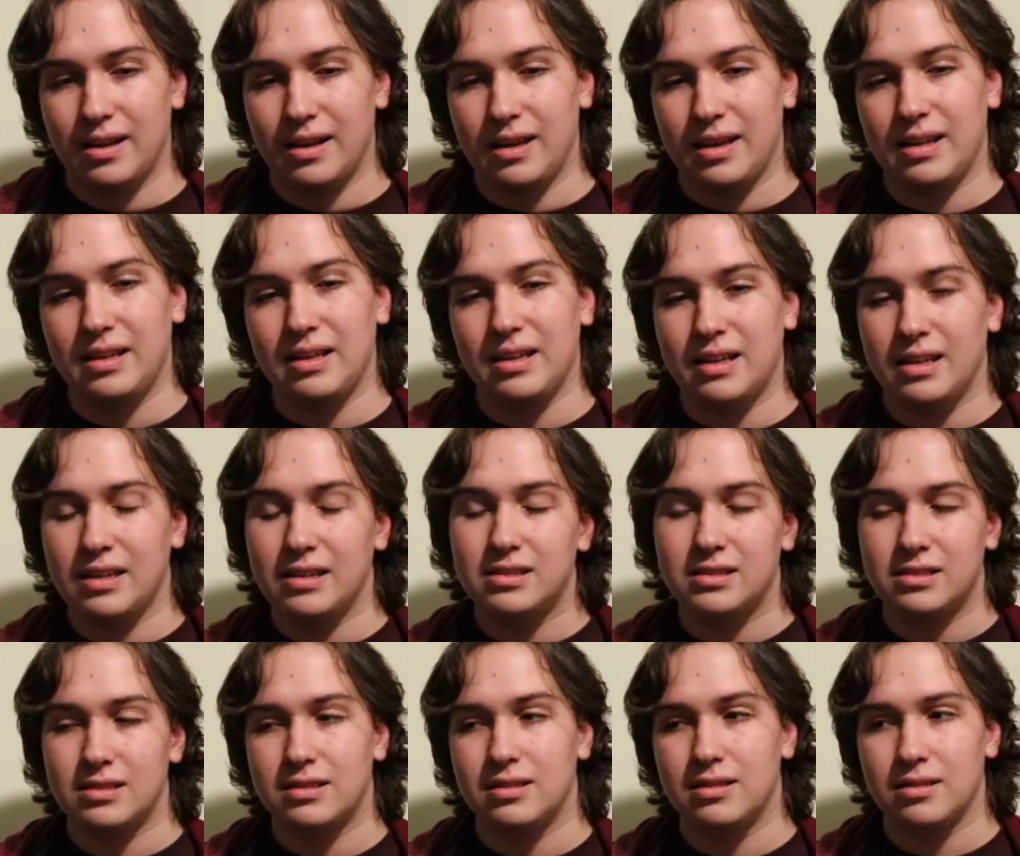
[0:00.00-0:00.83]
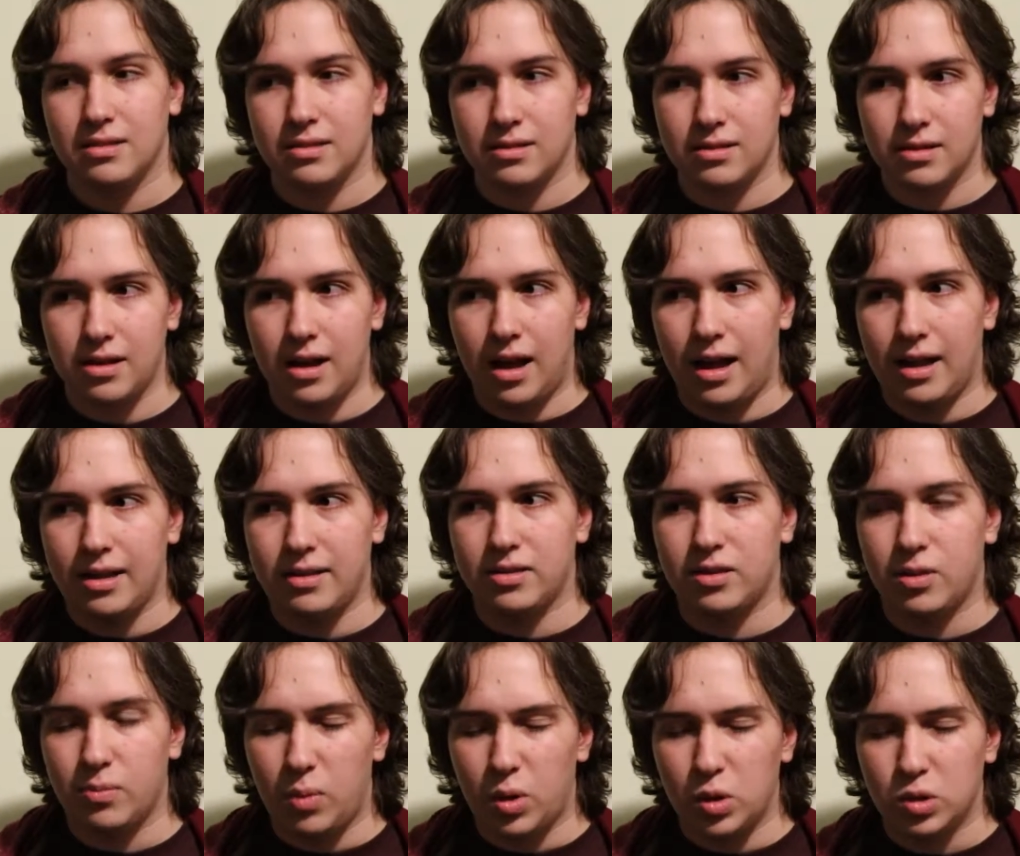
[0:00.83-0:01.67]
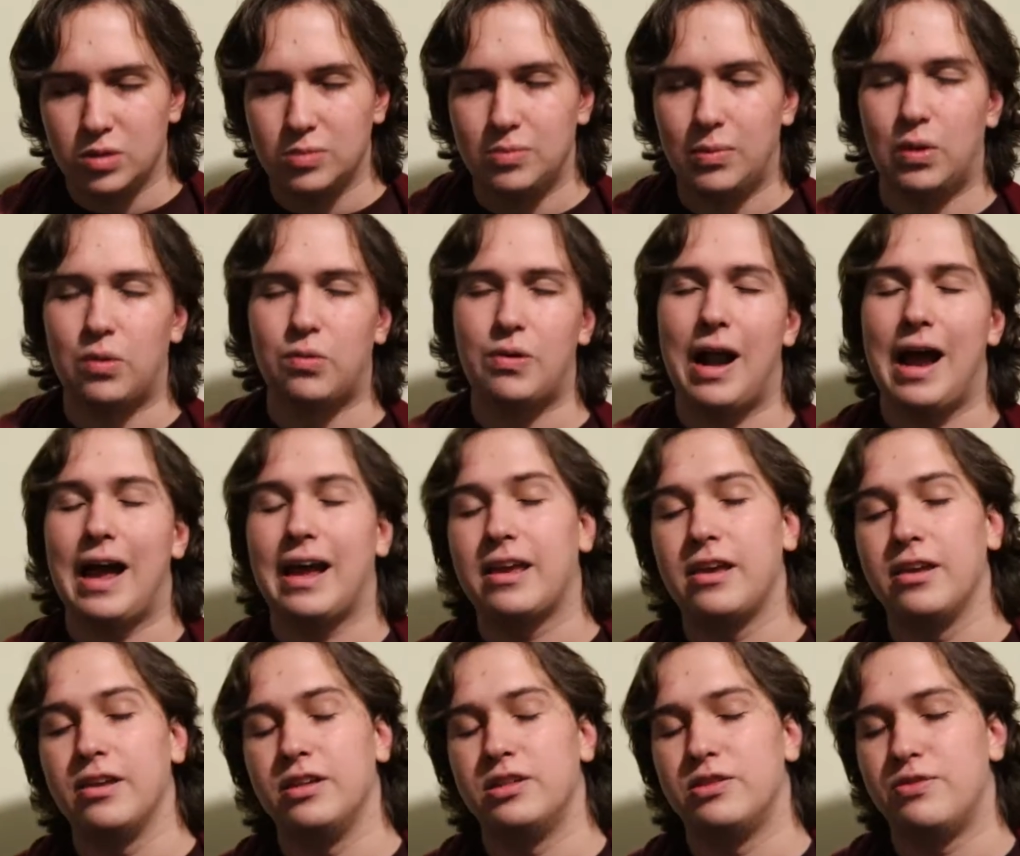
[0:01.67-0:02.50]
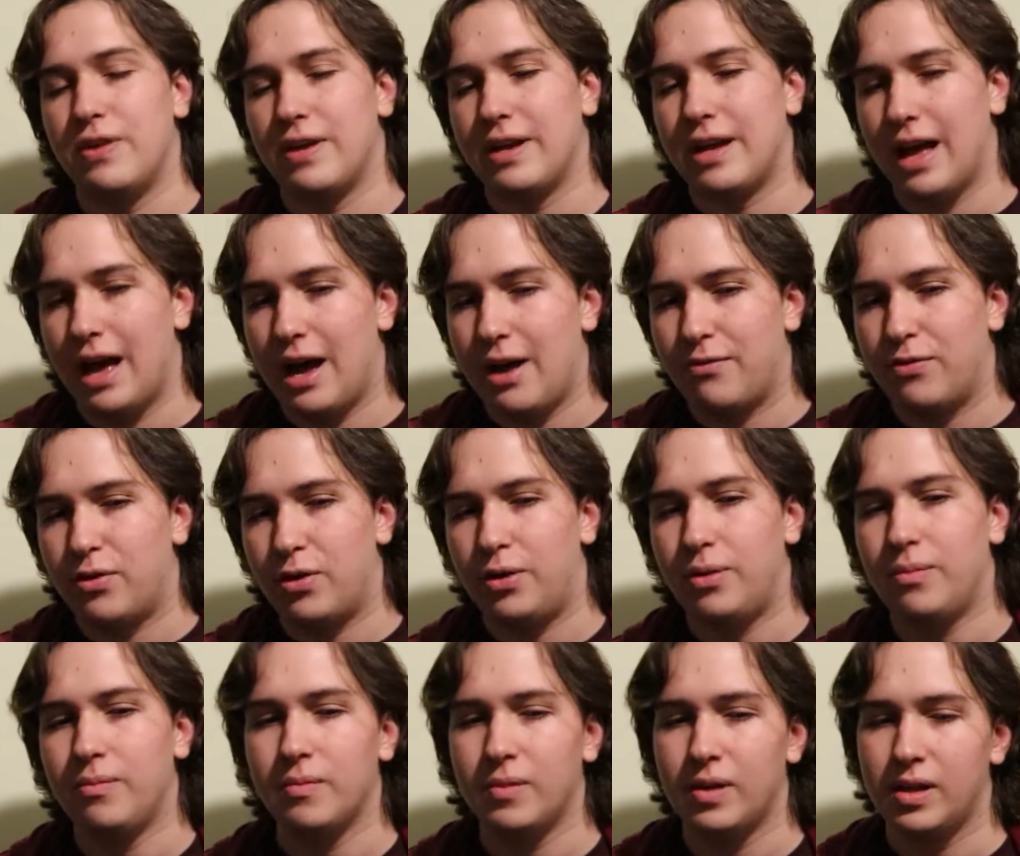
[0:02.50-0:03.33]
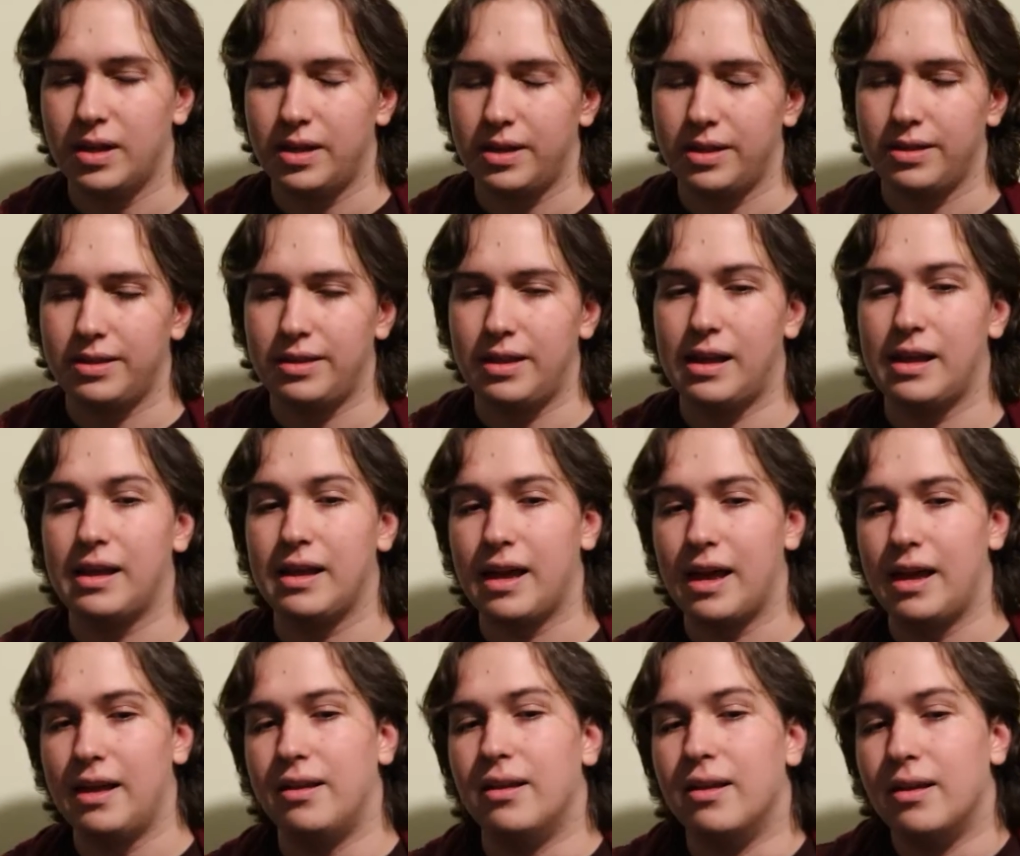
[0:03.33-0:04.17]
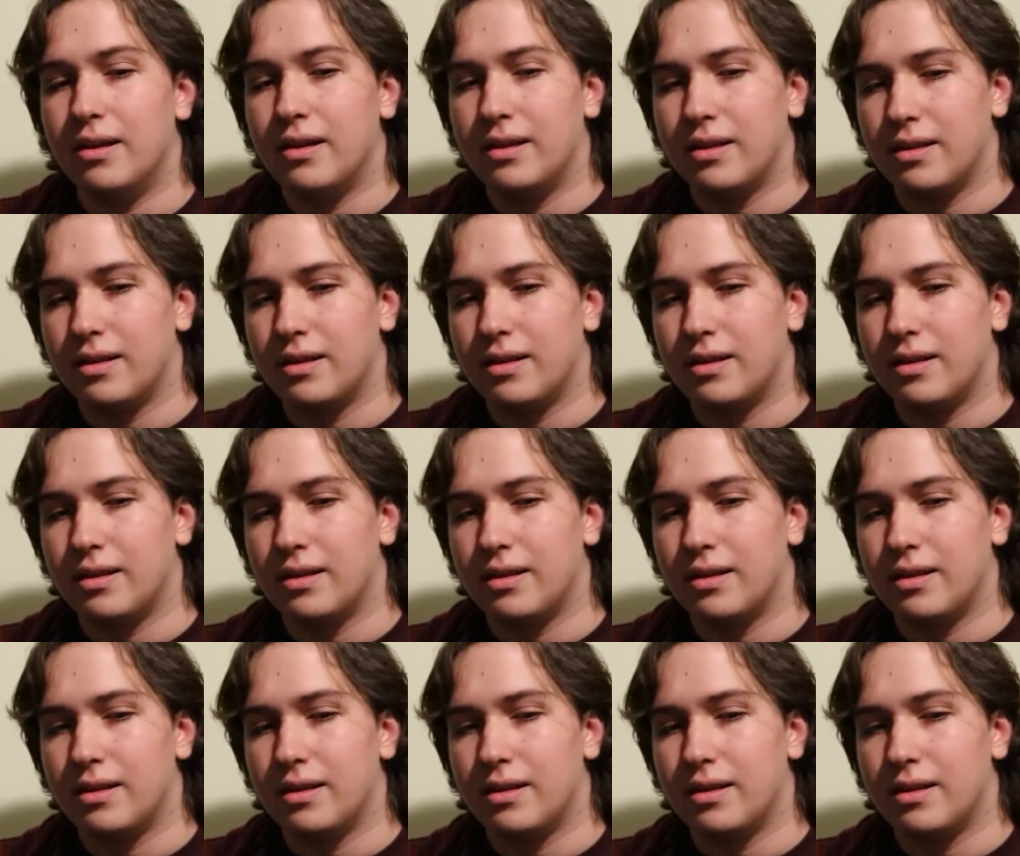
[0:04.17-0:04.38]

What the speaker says: It's not the most miraculous thing ever. Then again,